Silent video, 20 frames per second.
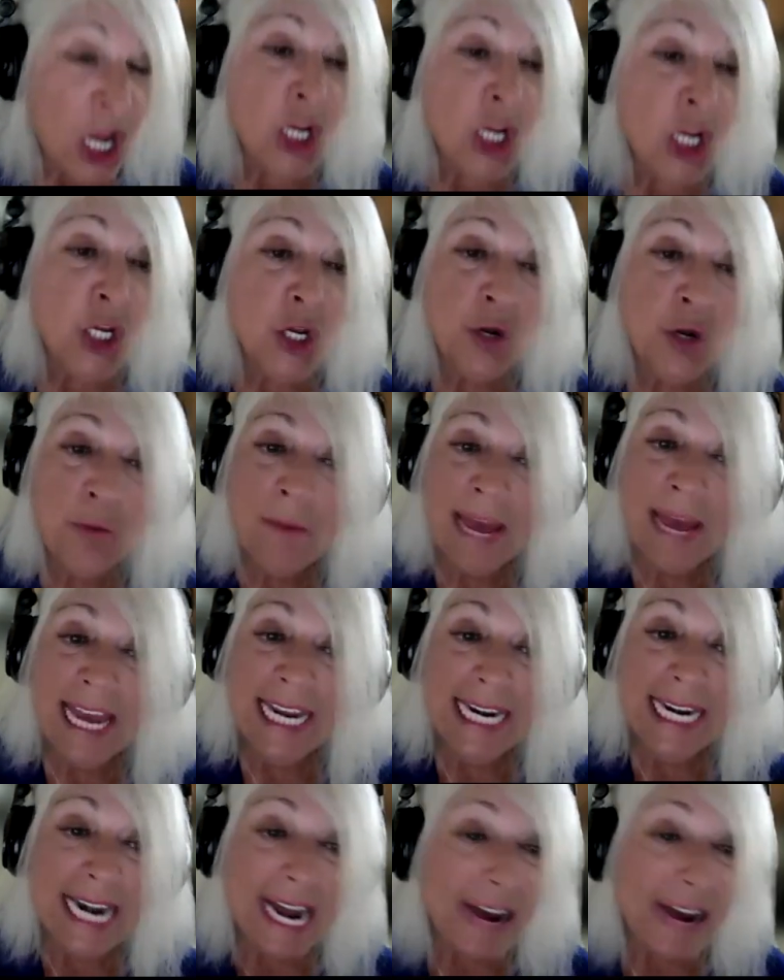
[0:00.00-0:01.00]
You may
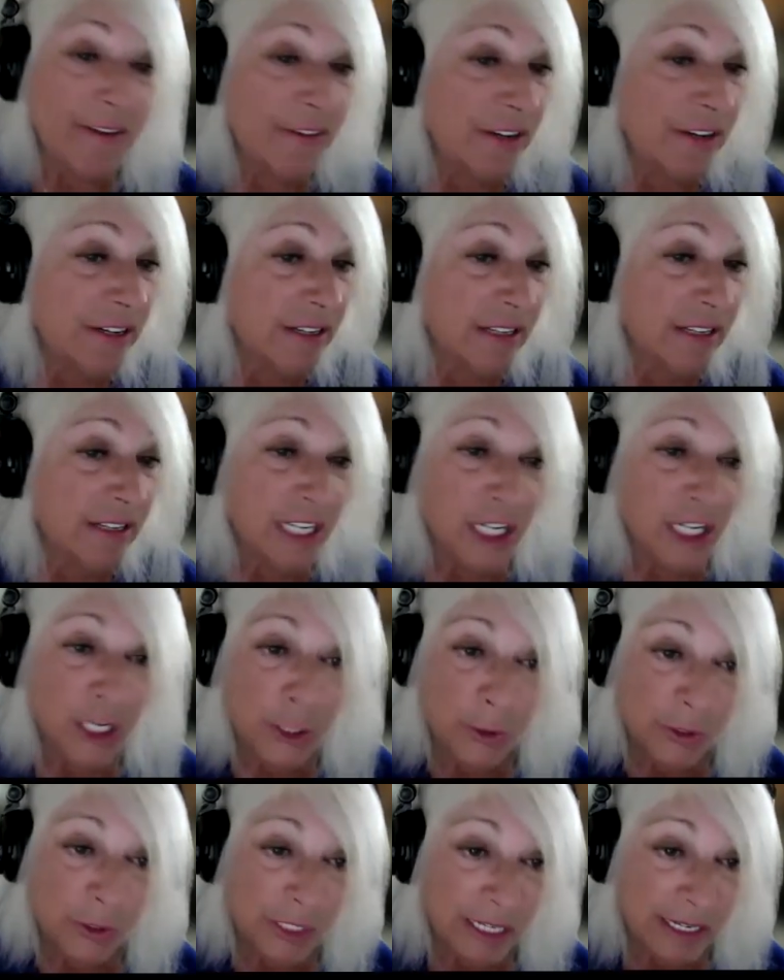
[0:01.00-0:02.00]
never
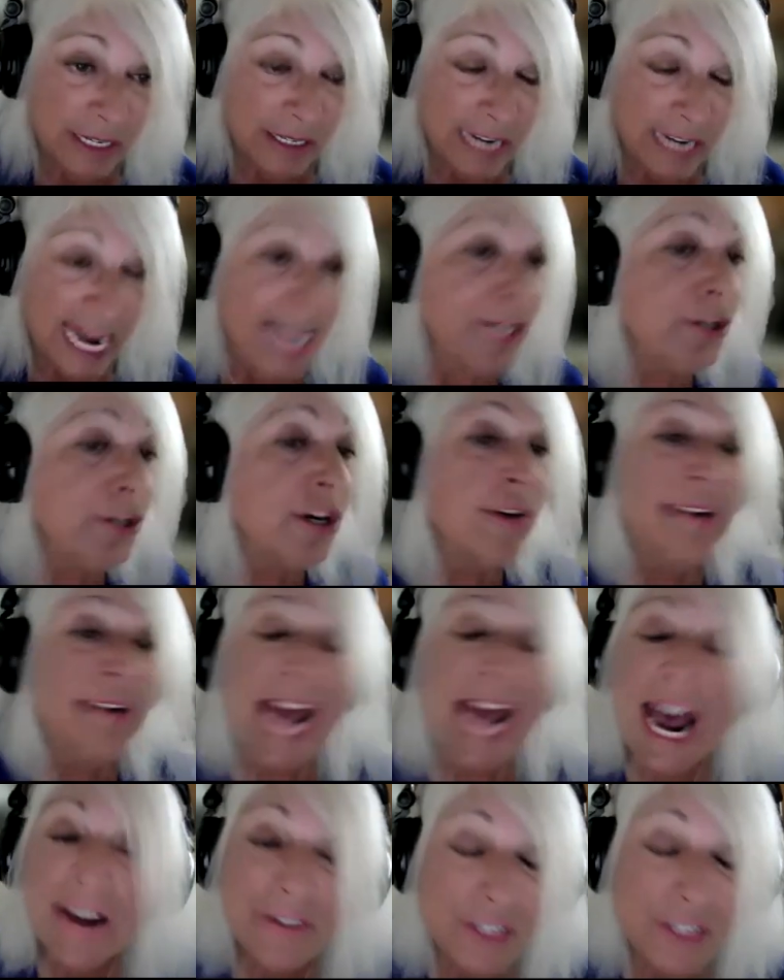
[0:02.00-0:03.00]
use it, and you don't
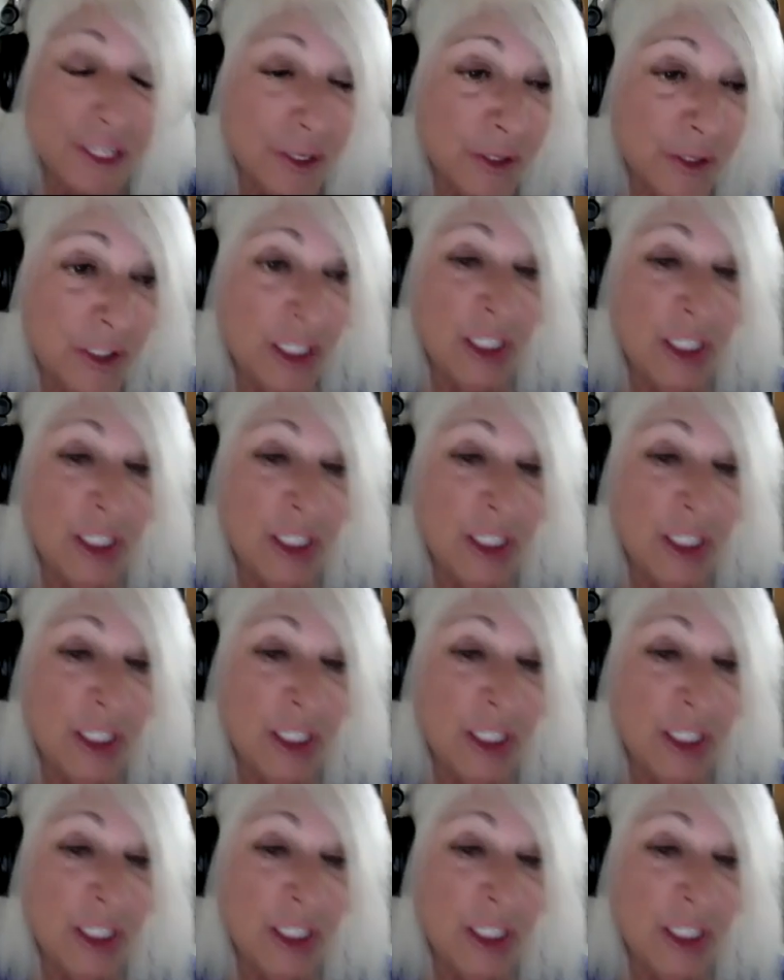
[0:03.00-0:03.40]
have to use it.